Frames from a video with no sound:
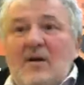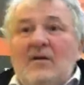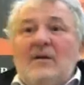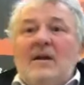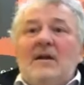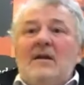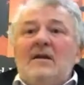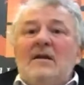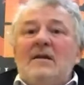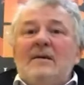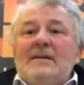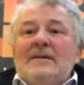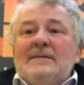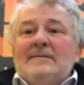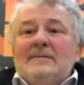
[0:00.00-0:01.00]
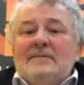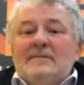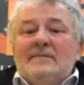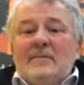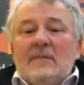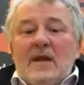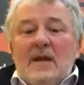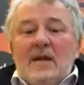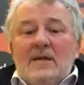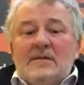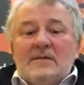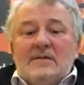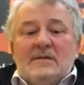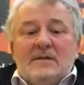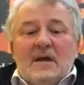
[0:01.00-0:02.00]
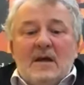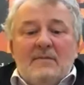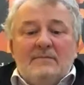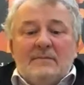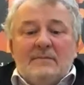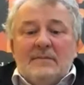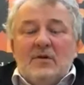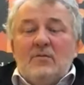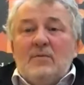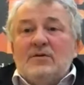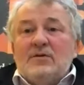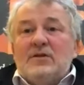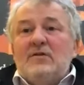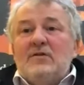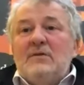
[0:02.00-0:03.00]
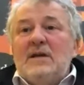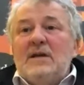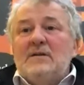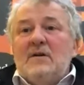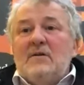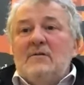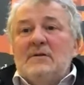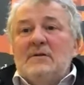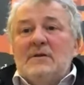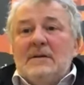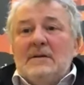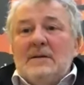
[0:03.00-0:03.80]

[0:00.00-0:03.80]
on here is almost 2 years old.